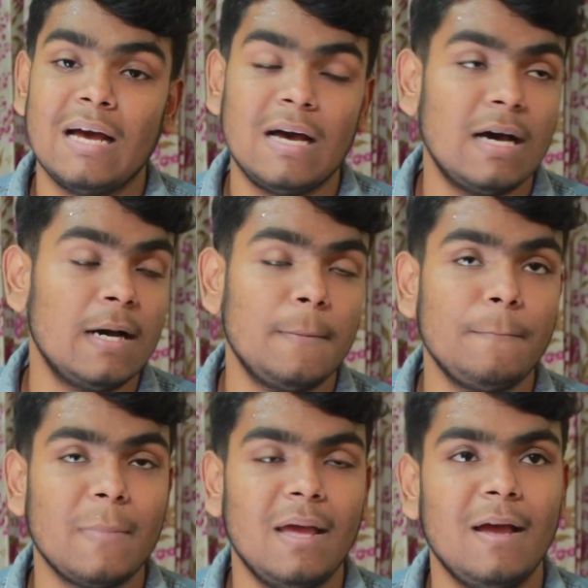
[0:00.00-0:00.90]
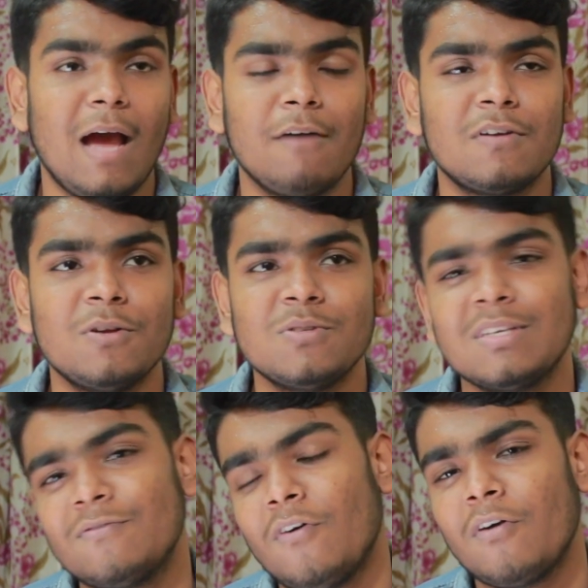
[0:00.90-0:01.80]
after
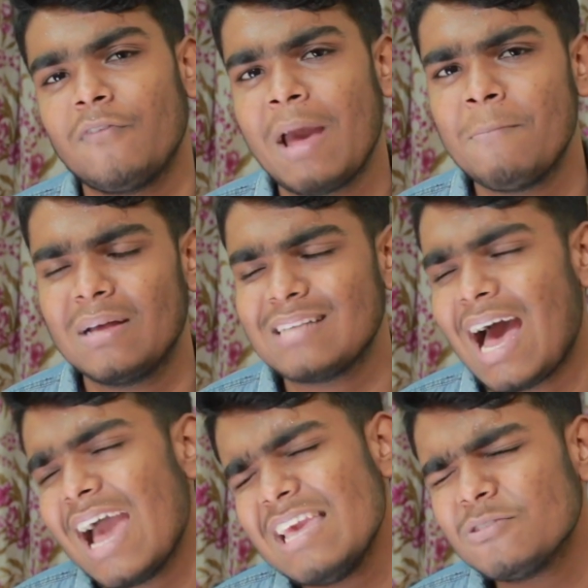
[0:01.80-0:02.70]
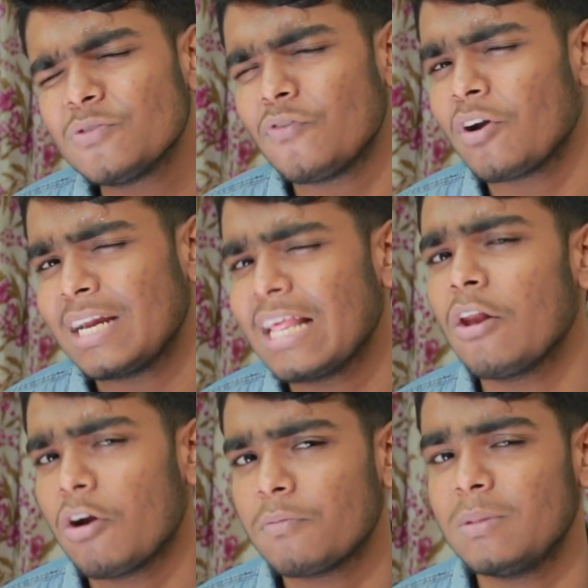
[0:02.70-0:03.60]
using for 5 months. I used to forget a
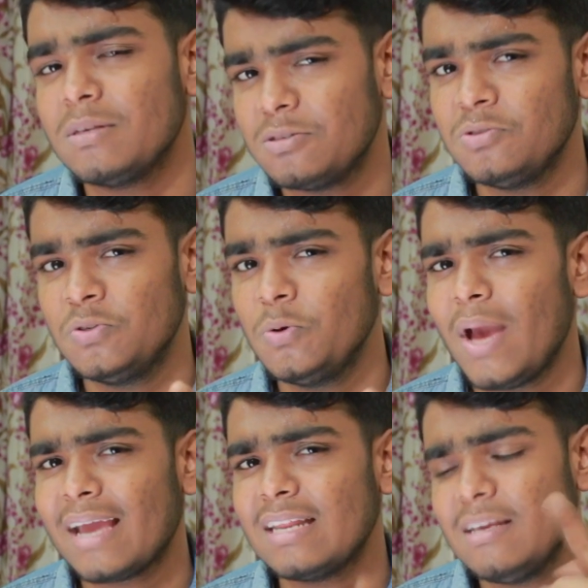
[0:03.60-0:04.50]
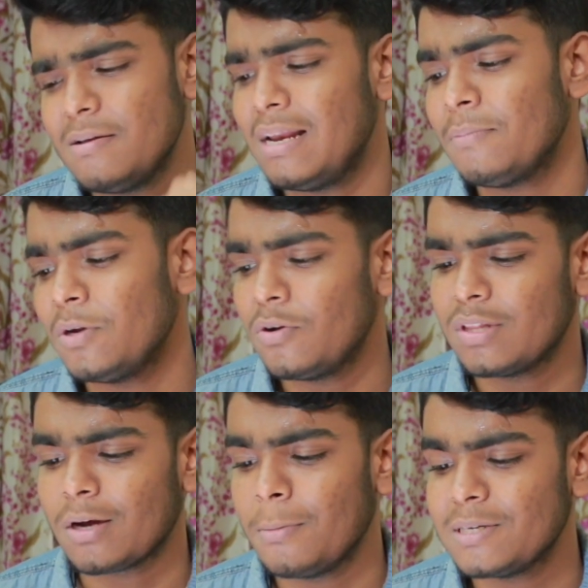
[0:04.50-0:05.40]
lot of things. Do you agree? Let me know in
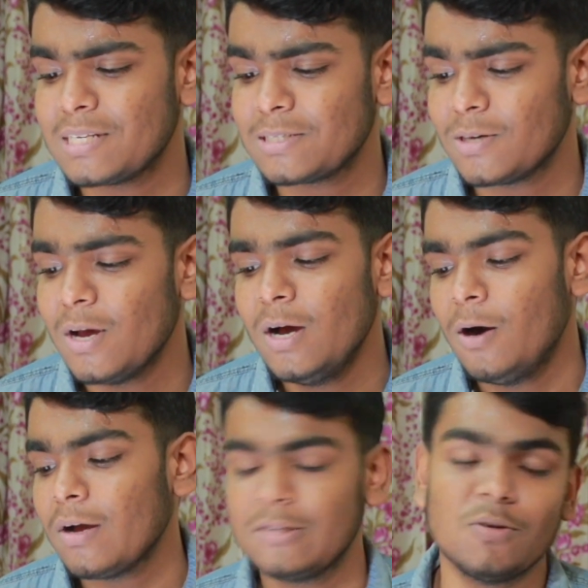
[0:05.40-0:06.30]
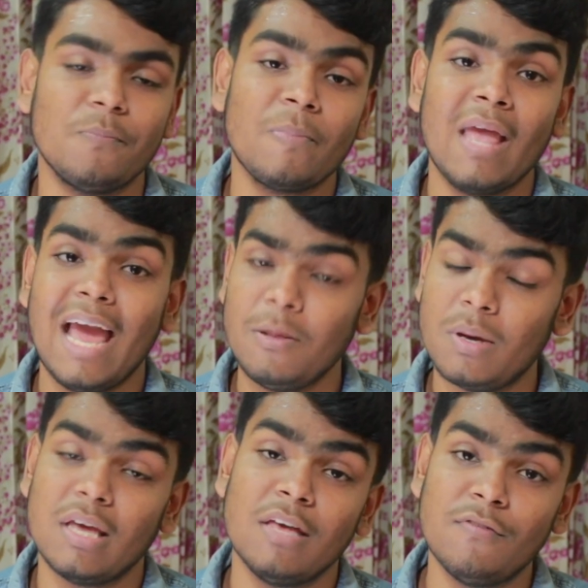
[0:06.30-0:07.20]
the comment section. Okay, so
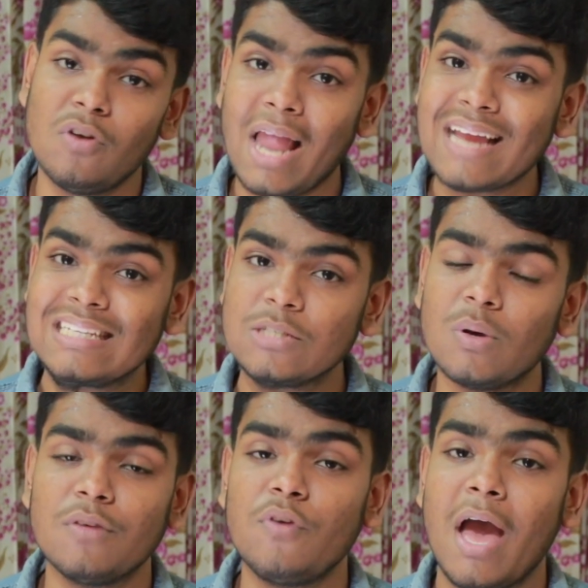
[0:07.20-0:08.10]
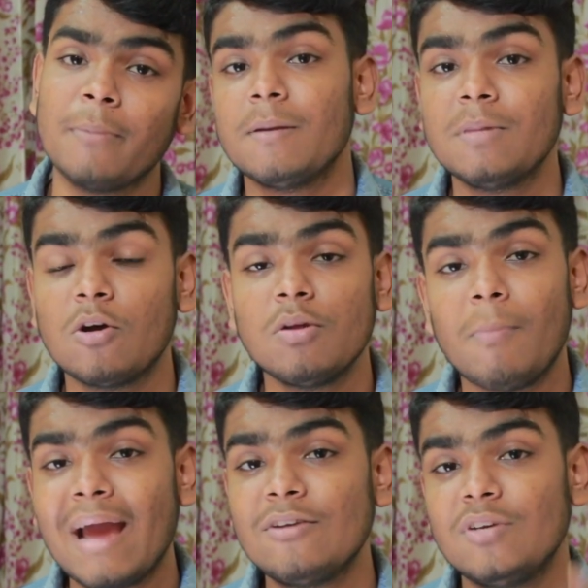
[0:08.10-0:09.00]
anyway, if you like this one, if you have something on your
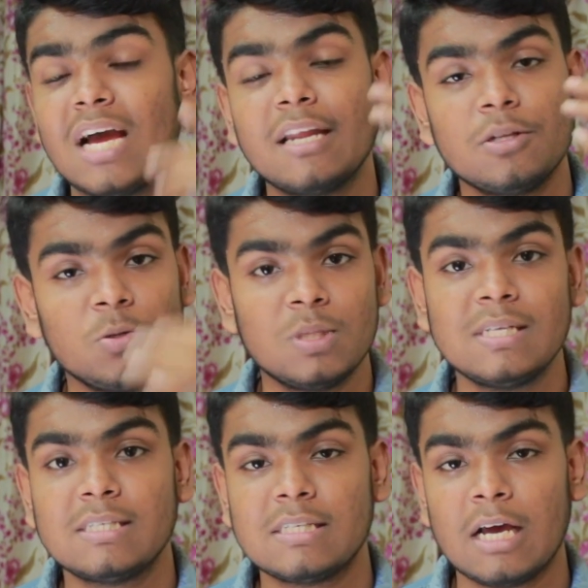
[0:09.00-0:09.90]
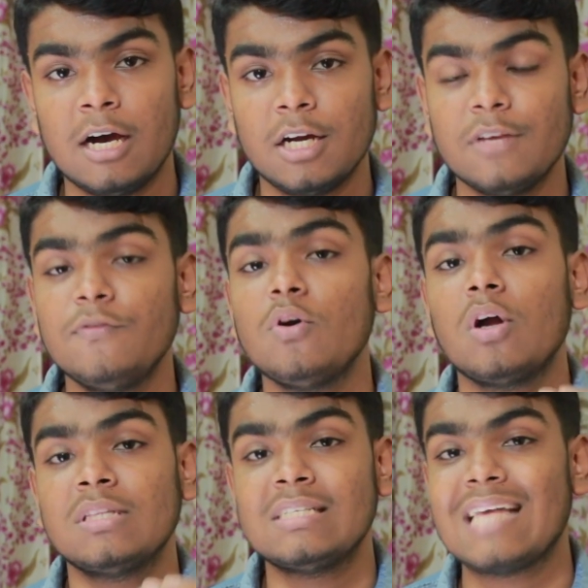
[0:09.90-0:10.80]
mind regarding to this review
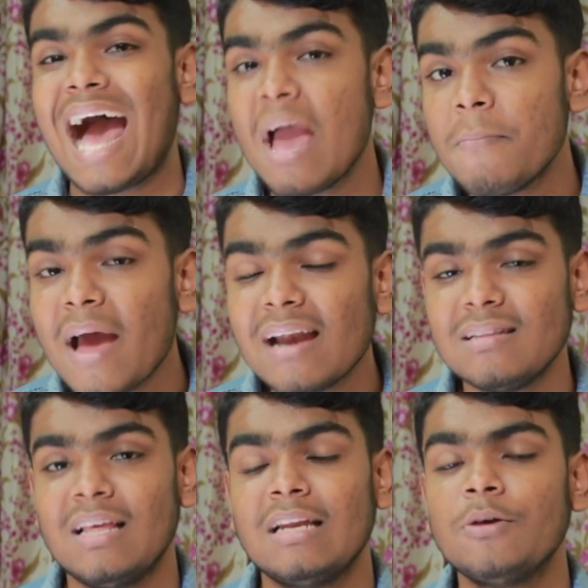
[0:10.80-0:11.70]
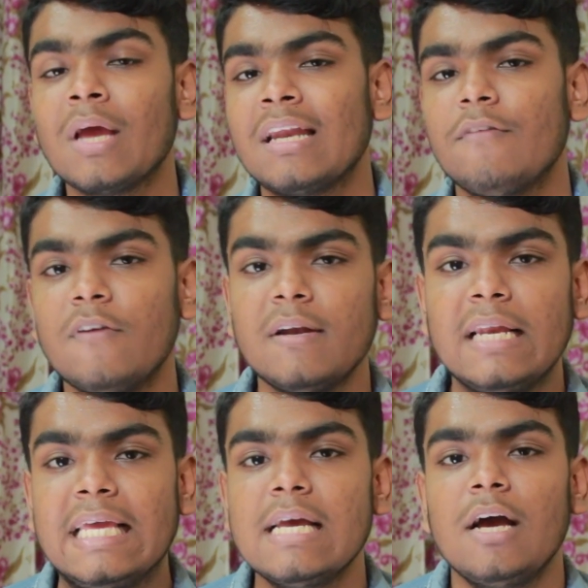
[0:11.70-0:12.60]
or this iPad, then you can
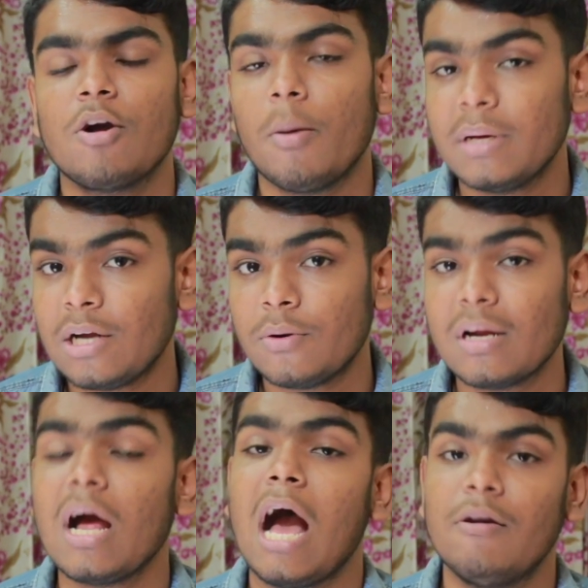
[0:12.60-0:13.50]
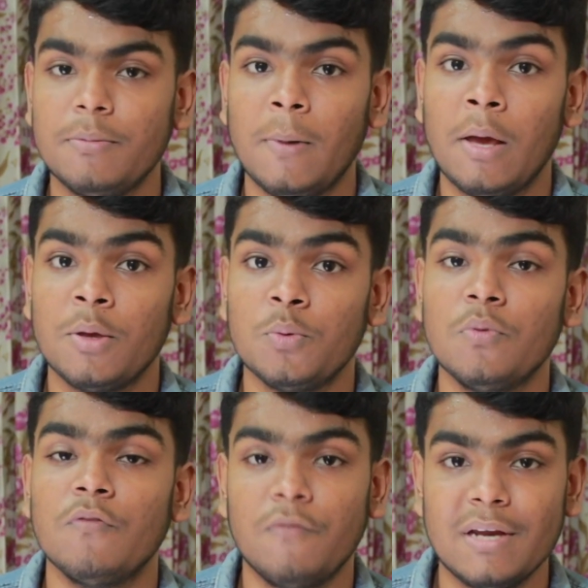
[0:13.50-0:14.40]
definitely comment down. I'll reply you
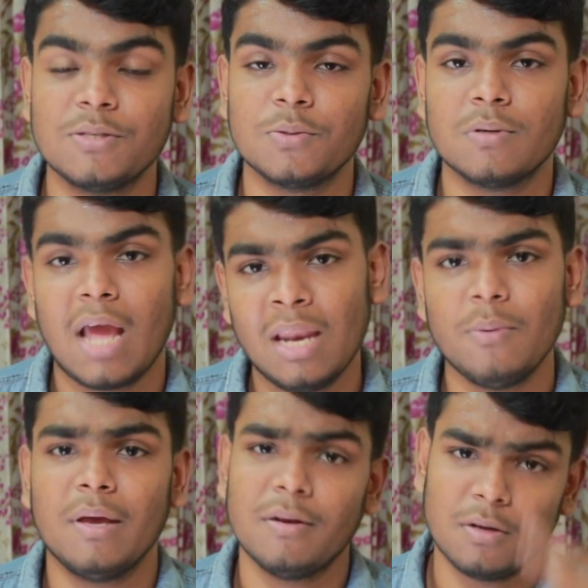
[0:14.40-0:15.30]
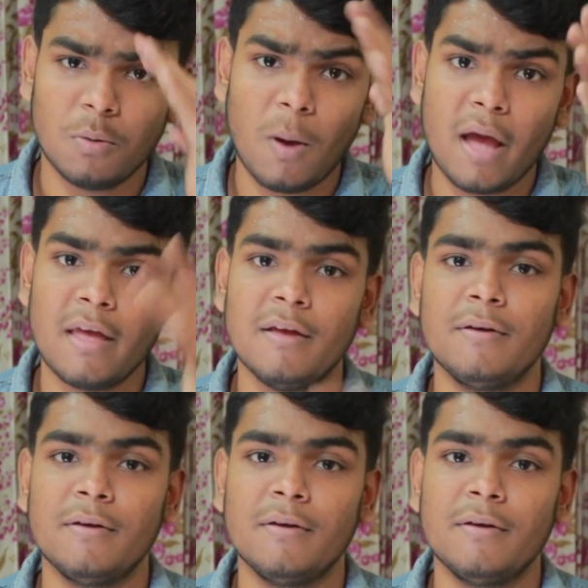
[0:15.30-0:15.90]
very soon. Anyway, goodbye.